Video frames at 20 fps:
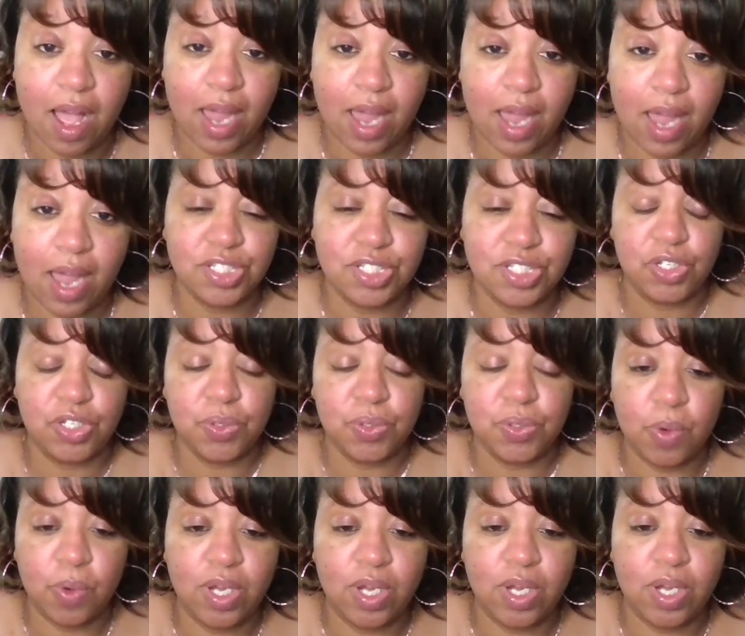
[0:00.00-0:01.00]
So you
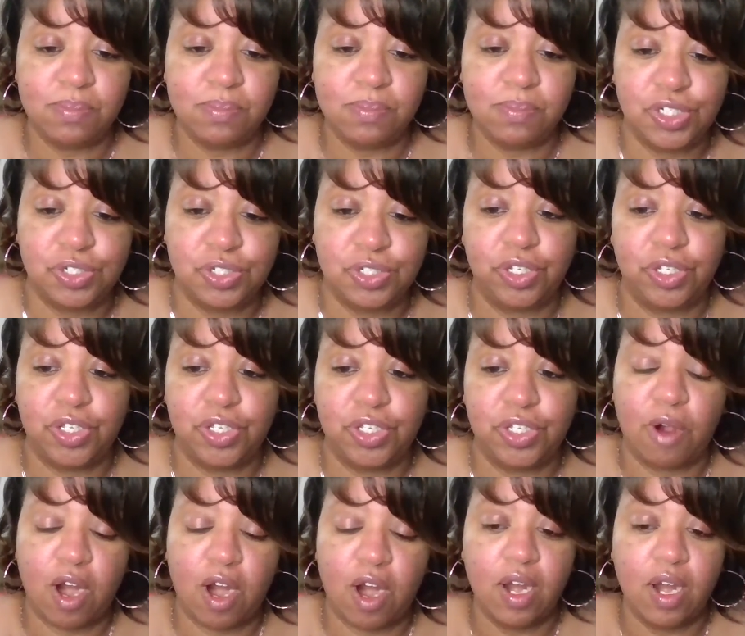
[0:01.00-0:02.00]
want to make sure you
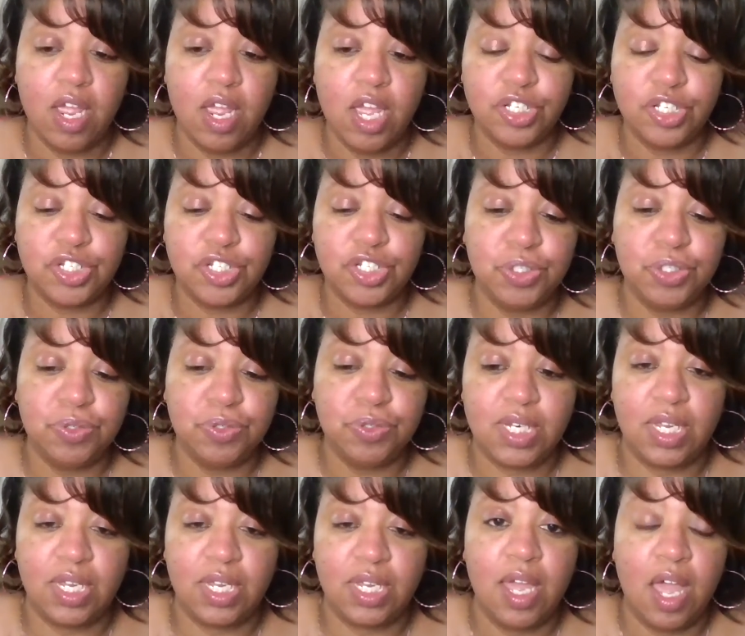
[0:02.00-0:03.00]
are
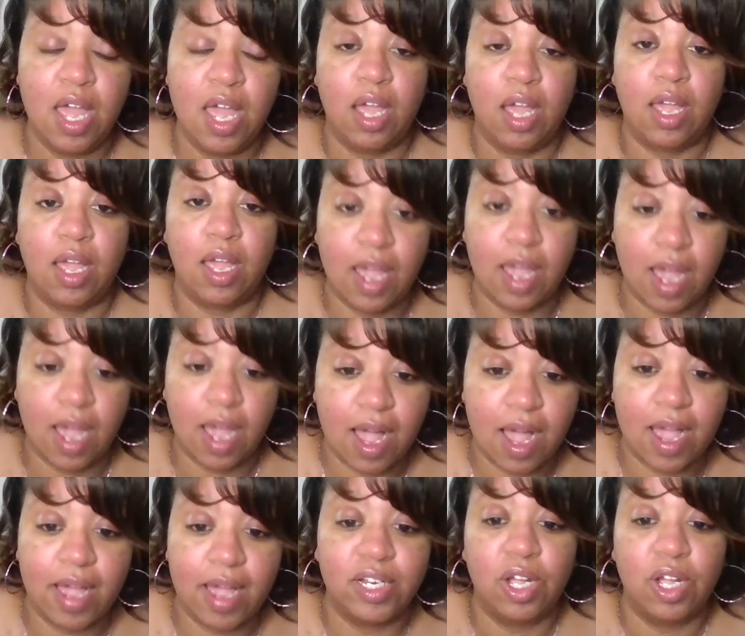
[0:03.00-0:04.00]
choosing
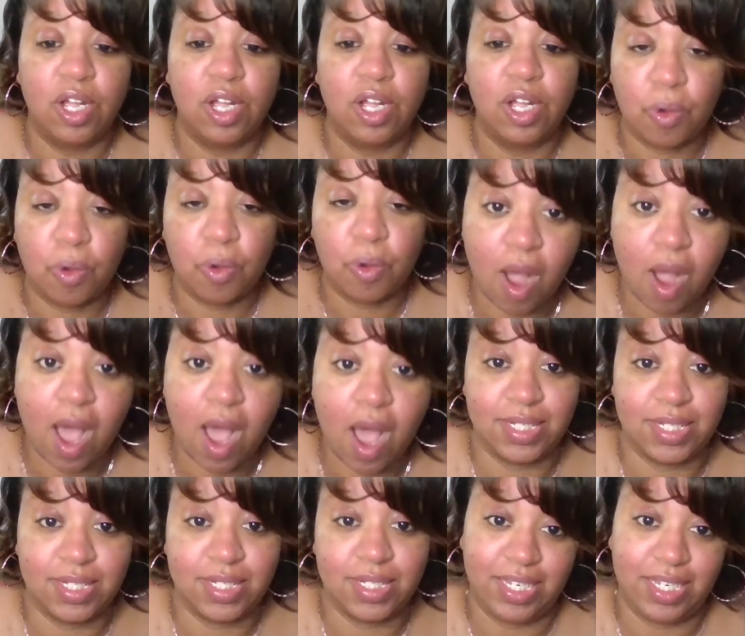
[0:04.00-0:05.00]
God
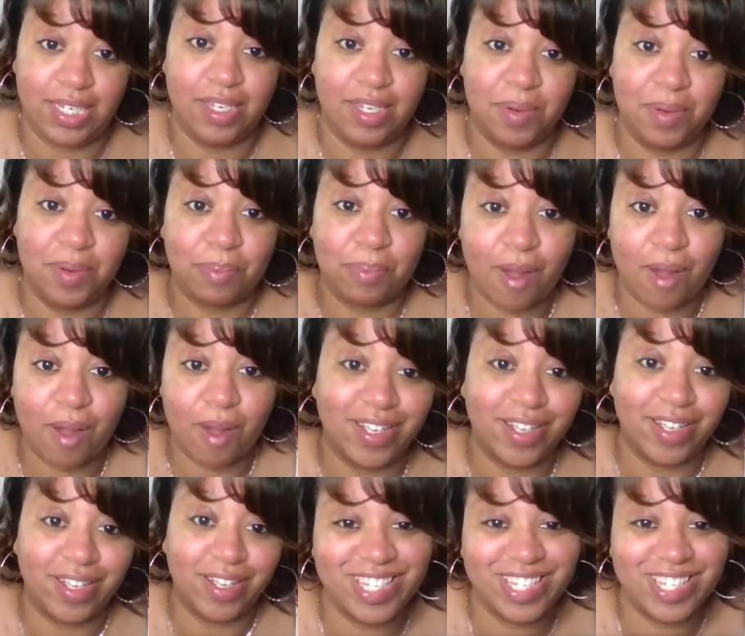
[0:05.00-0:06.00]
quality
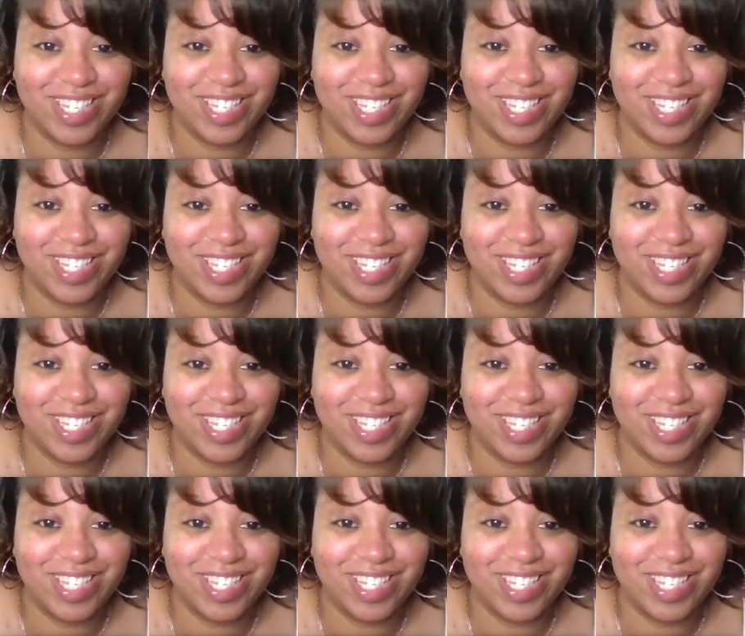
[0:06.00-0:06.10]
products,